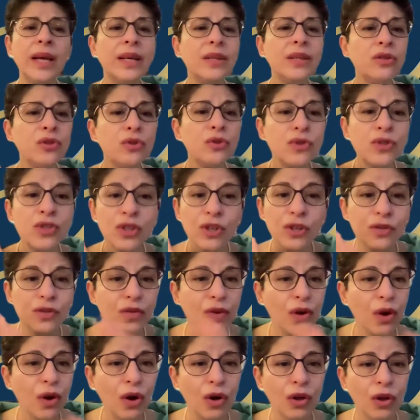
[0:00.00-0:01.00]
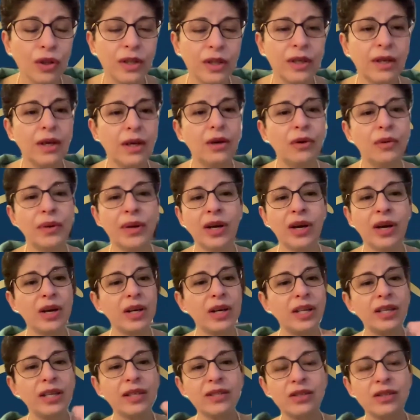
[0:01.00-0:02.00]
and to serve all,
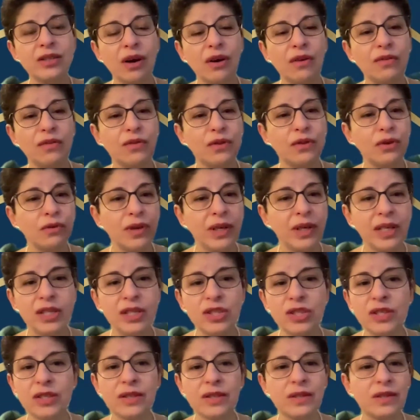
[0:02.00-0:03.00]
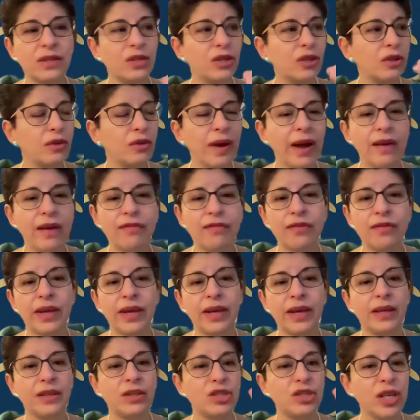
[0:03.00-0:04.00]
regardless of religious,
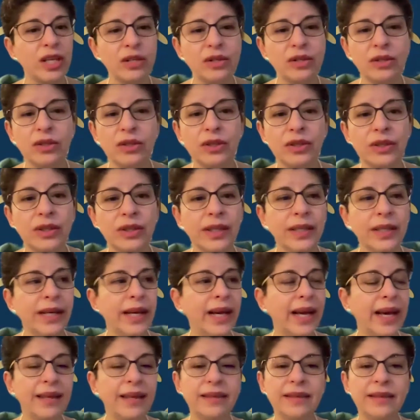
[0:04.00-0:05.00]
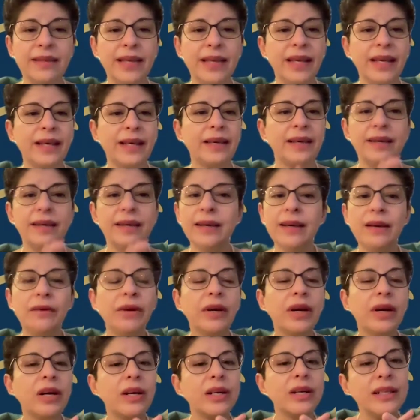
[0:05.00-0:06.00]
geographic, gender, ethnic,
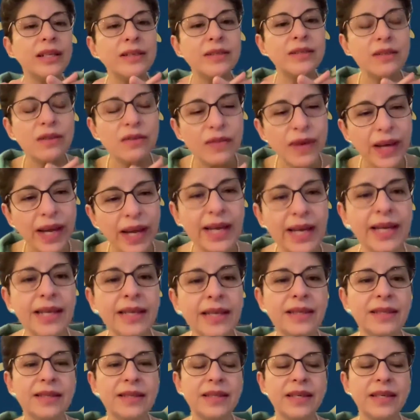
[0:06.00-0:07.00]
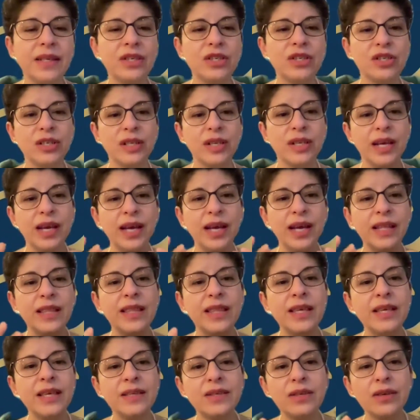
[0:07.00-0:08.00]
regardless of any distinction.
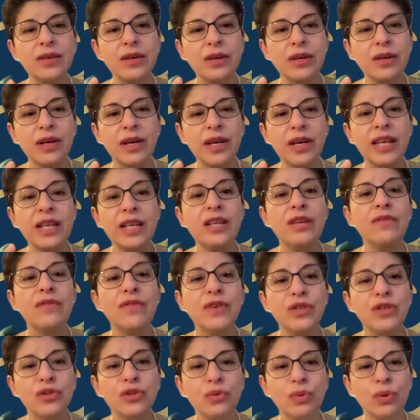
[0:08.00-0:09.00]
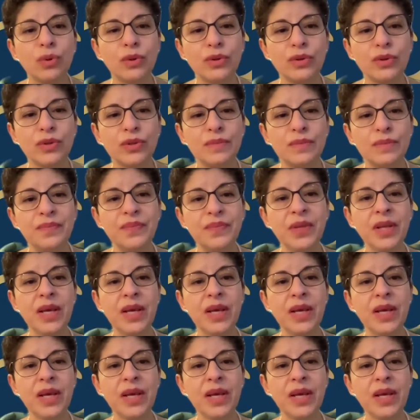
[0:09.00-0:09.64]
These are individuals